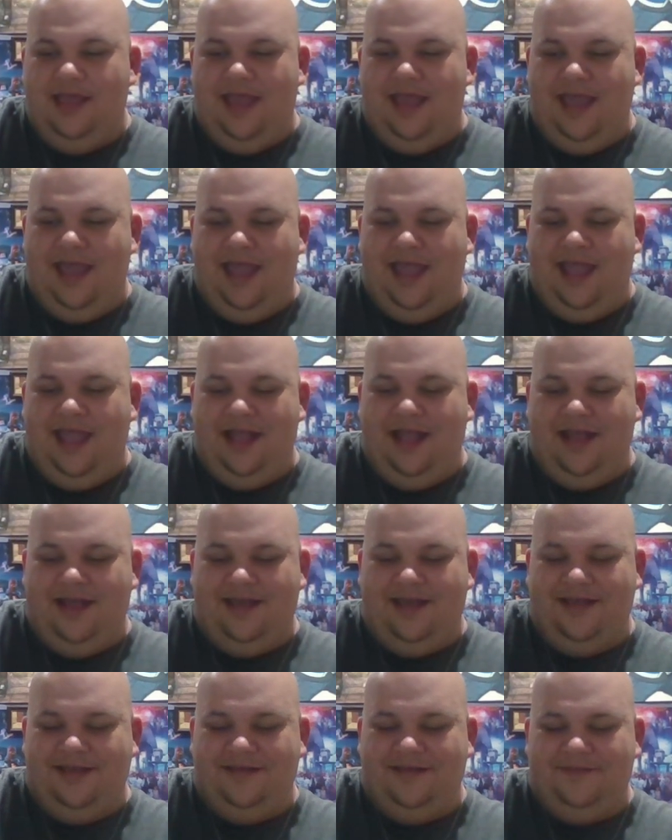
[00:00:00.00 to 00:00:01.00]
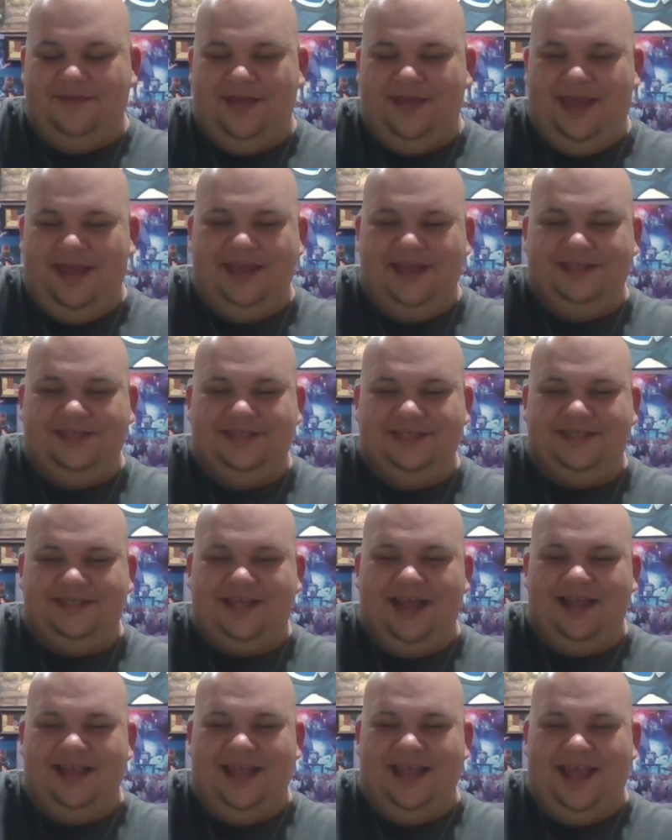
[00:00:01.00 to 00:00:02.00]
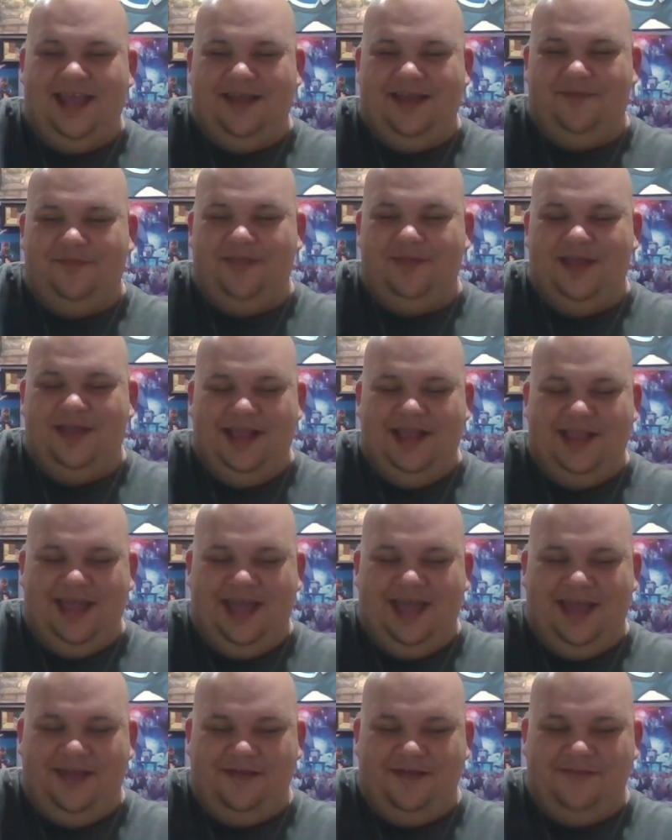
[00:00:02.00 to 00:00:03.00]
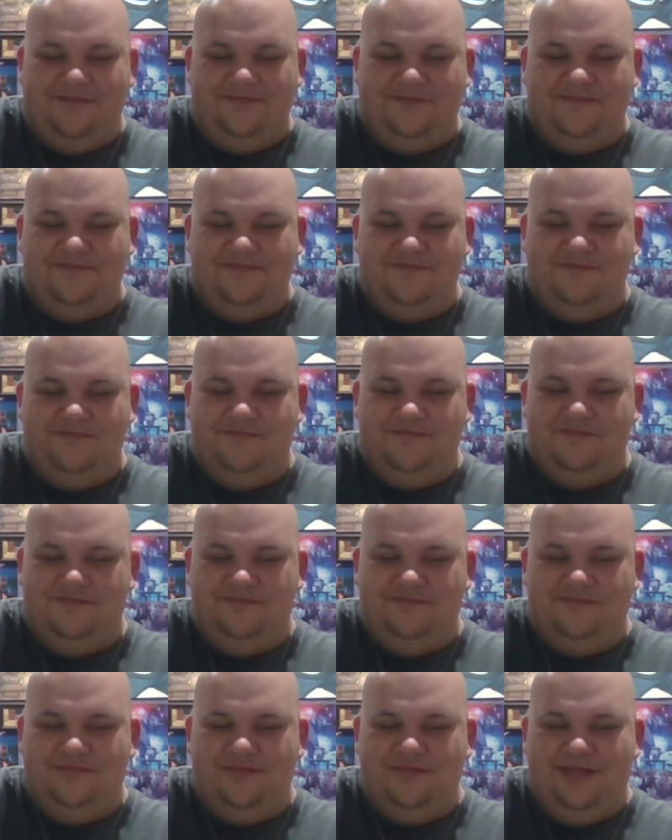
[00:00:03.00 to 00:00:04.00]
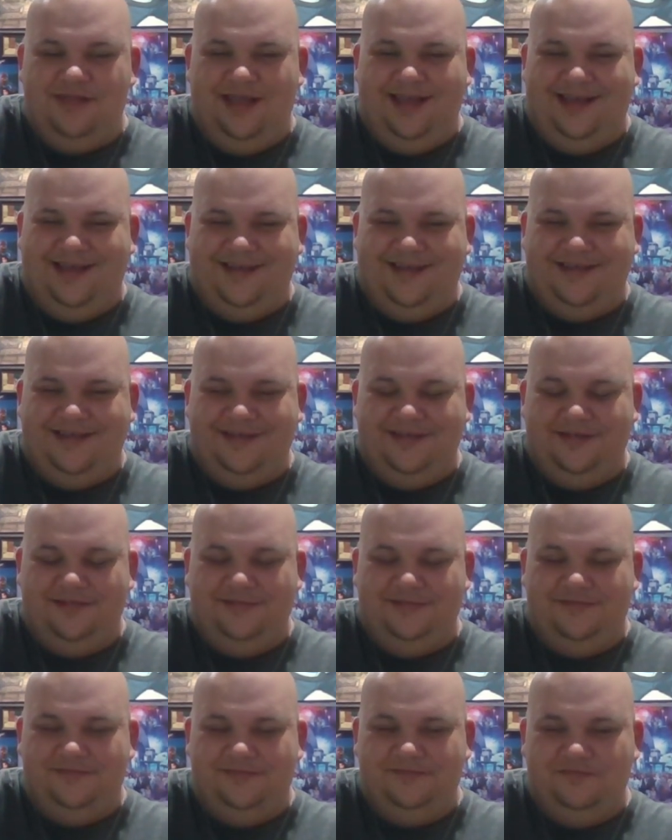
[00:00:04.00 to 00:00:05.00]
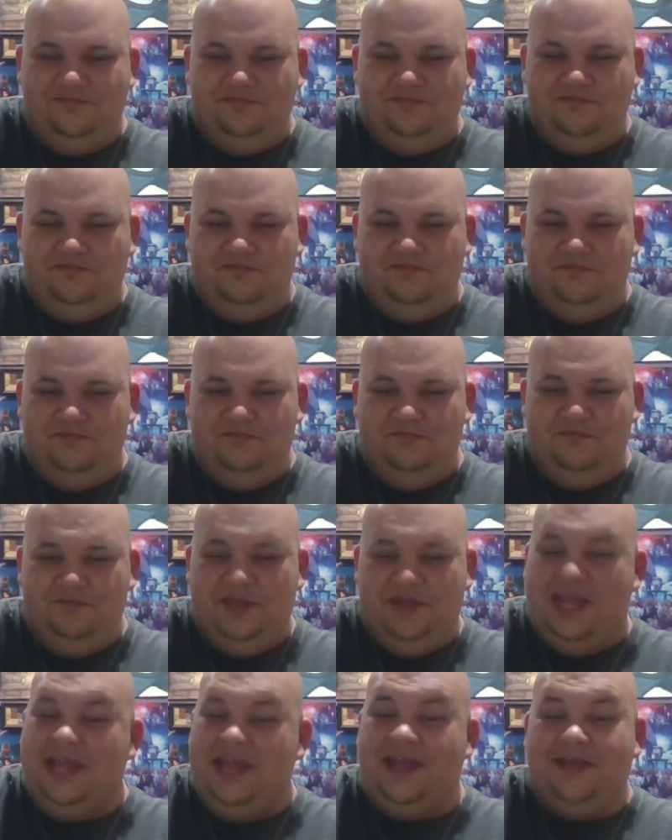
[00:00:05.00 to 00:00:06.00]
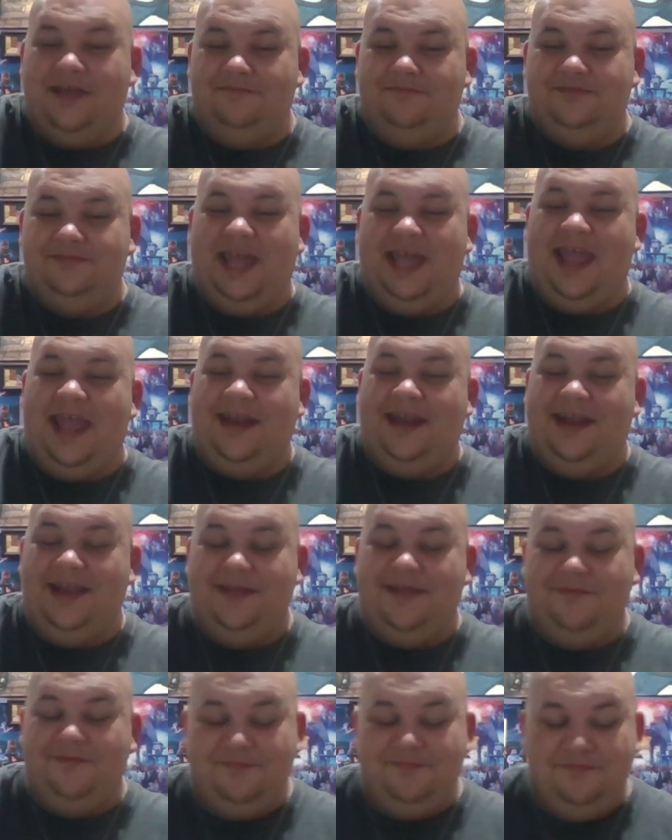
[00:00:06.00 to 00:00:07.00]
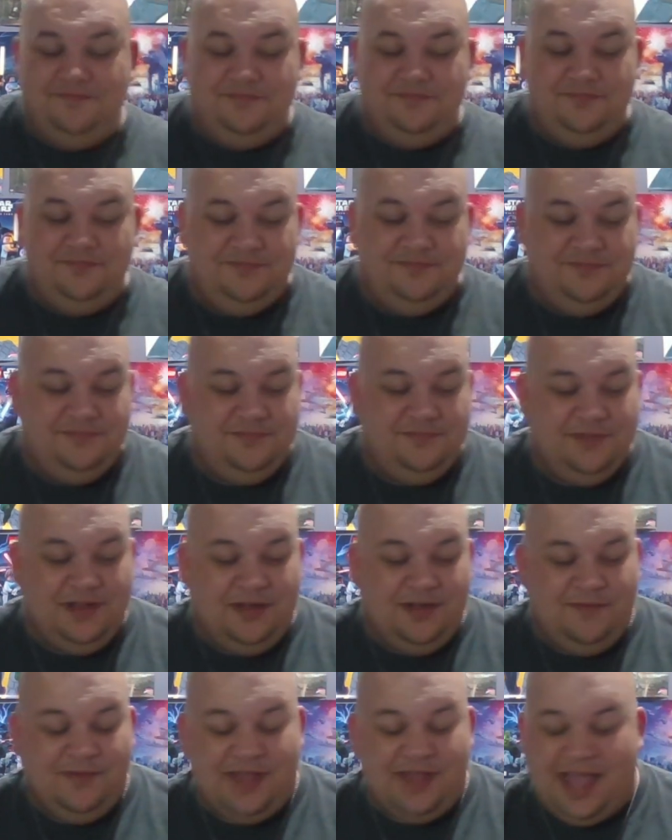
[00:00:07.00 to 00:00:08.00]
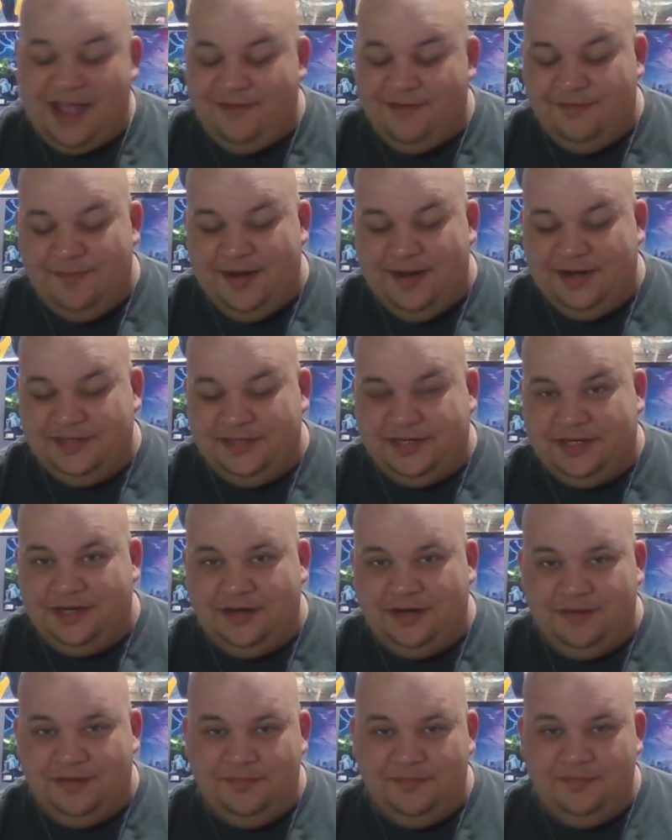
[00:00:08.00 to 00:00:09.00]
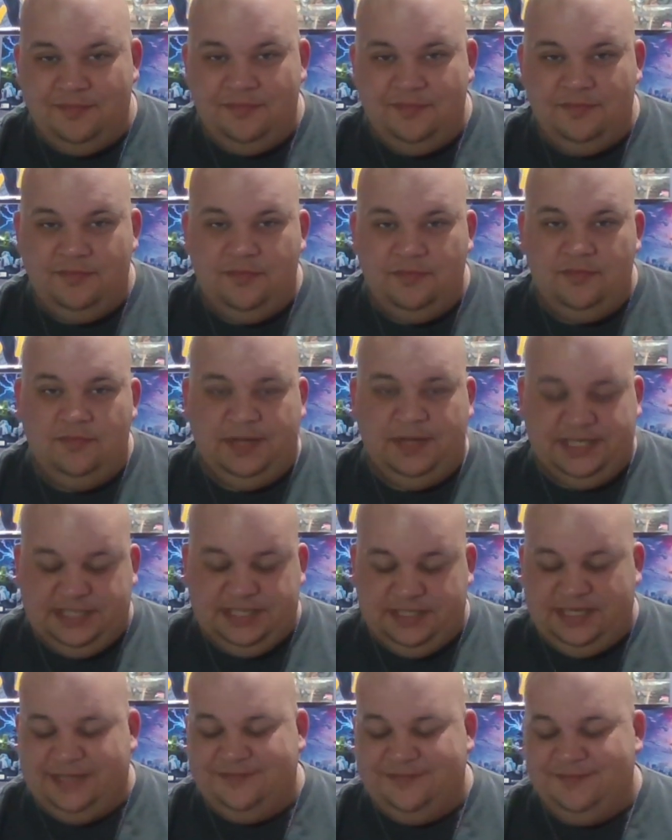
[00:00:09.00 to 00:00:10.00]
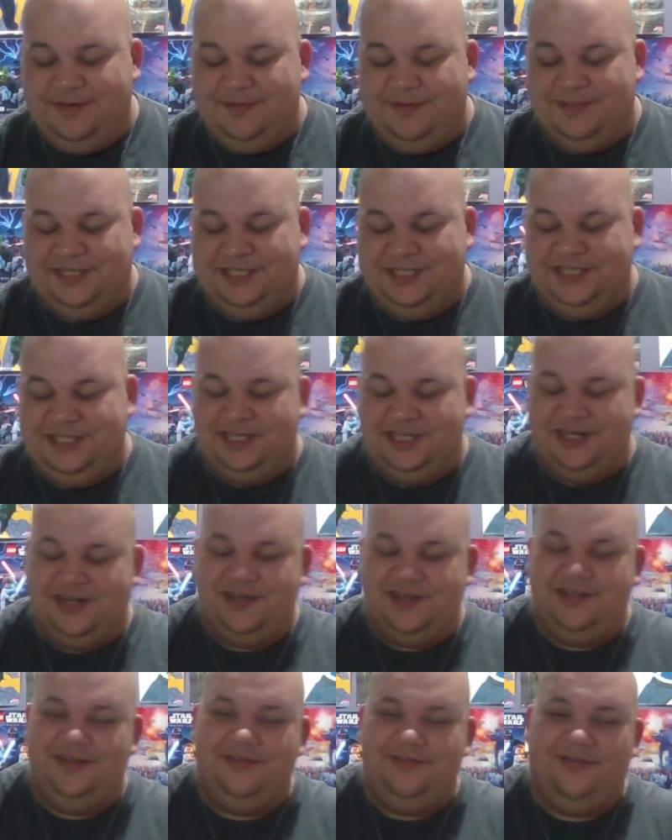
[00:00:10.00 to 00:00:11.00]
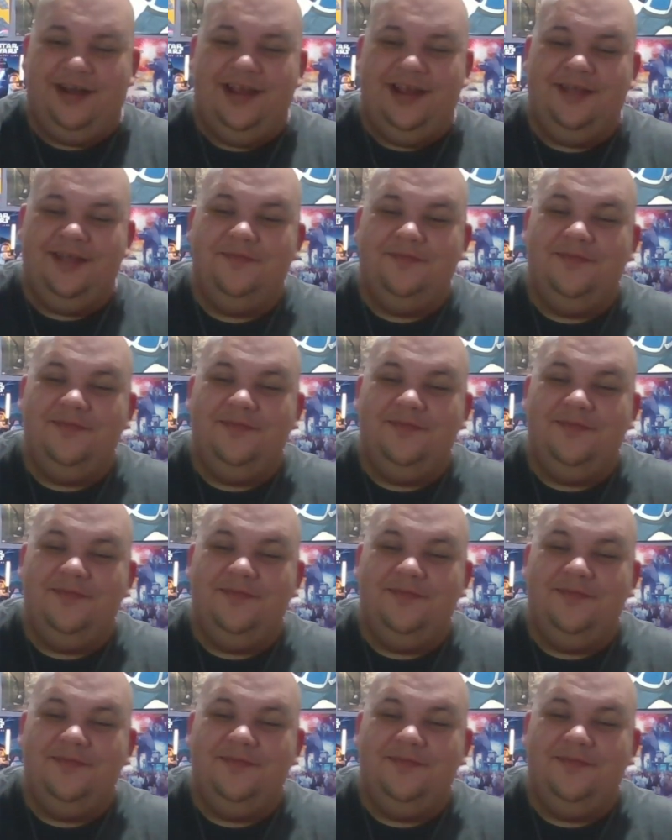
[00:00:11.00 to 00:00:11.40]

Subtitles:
and he's just kind of like a plea like uh dick to Andy. For lack of a better term. He's pretty much a jerk, right?